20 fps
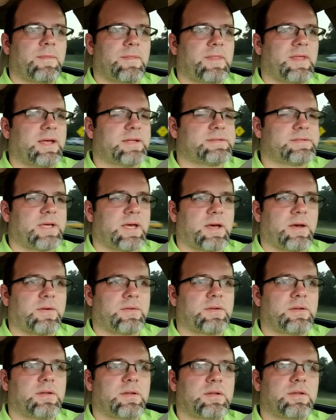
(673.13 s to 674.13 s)
that's
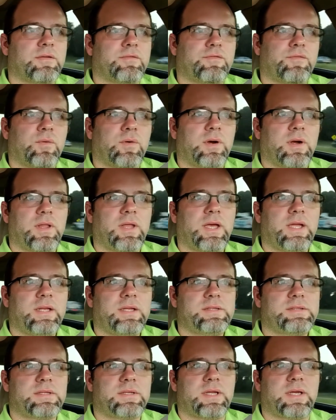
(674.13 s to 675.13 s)
out. The 4L80
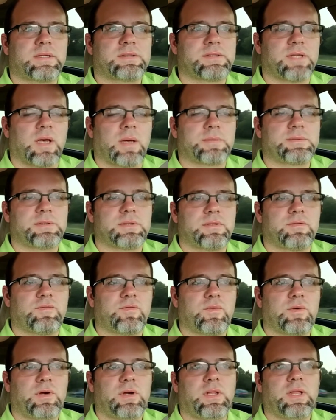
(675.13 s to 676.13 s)
is the next option. The
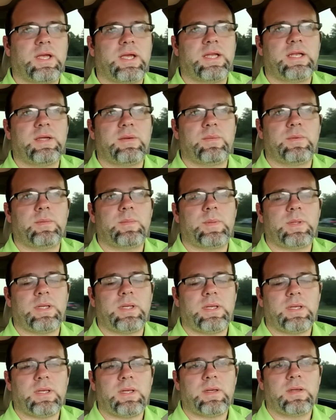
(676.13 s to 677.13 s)
4L80 would
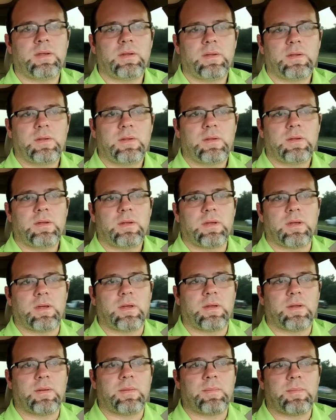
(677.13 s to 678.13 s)
be
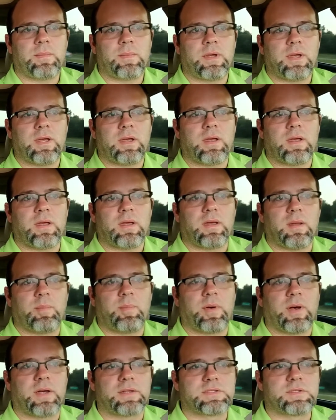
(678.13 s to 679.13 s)

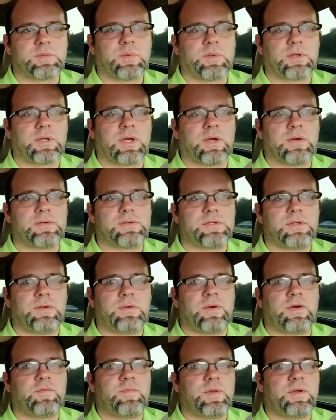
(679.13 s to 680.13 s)
a possible
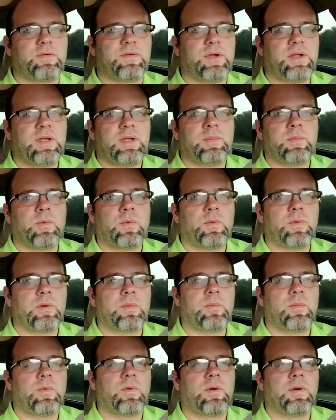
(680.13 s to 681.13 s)
go-to. I've been reading more
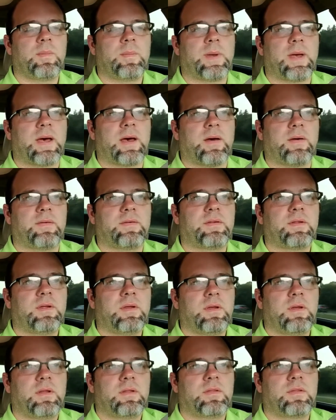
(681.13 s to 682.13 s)
and more about
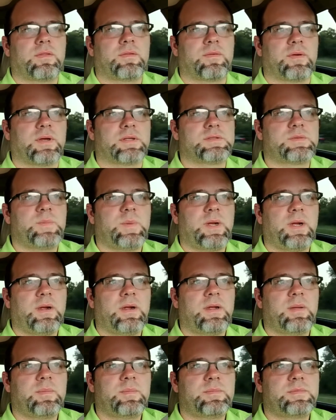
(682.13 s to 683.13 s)
thrust
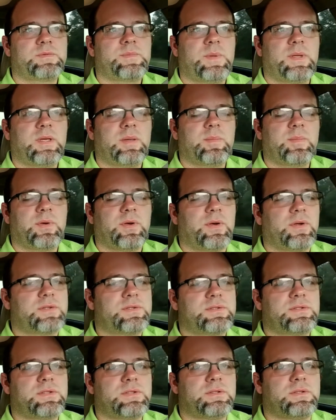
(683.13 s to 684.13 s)
bearings being
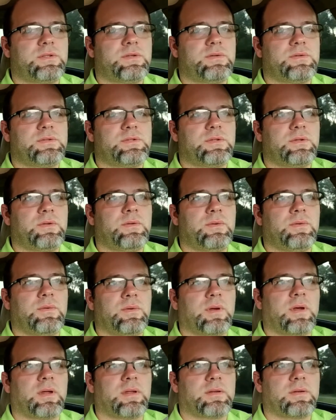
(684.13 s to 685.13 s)
pushed due
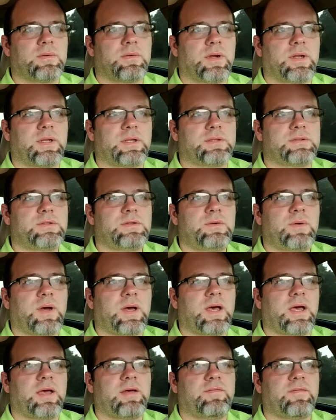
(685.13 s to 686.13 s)
to running too
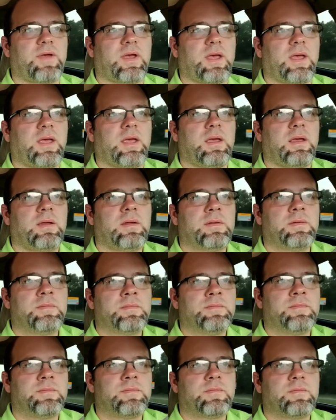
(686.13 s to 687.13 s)
high of a
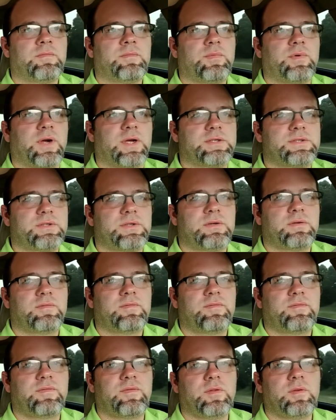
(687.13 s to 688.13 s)

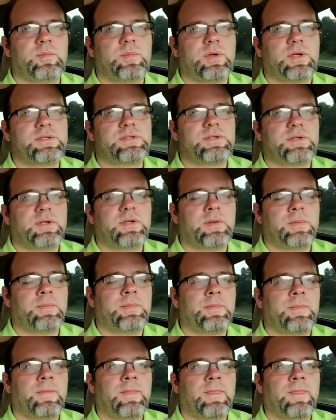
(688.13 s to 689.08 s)
fluid pressure in them.